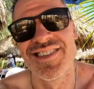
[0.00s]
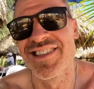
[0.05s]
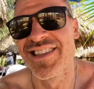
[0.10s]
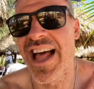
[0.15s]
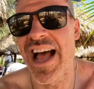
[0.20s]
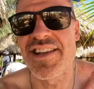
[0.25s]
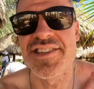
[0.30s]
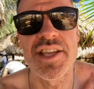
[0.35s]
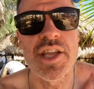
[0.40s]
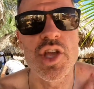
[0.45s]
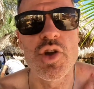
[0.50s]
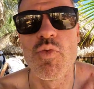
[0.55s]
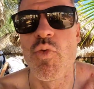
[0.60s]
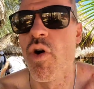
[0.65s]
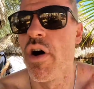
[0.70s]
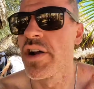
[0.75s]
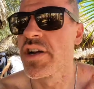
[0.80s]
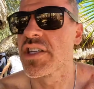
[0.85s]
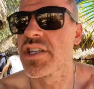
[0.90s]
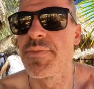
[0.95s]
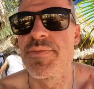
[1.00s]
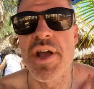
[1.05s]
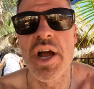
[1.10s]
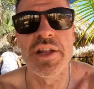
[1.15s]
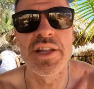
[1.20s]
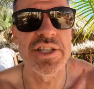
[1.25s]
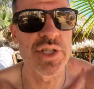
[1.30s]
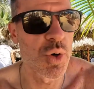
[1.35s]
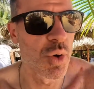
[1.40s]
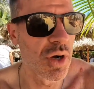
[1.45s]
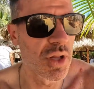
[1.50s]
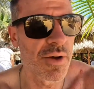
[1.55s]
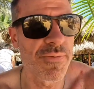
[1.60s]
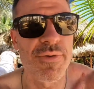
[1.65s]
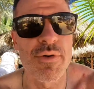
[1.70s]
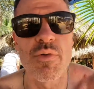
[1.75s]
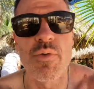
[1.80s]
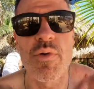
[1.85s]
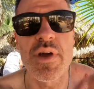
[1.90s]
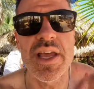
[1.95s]
Last thing you want is to be on the toilet
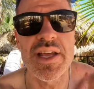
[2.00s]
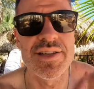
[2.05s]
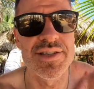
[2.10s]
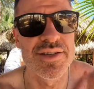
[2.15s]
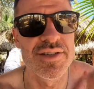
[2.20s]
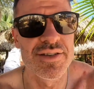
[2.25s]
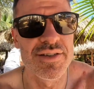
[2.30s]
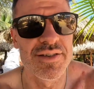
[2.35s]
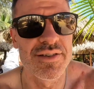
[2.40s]
for weeks.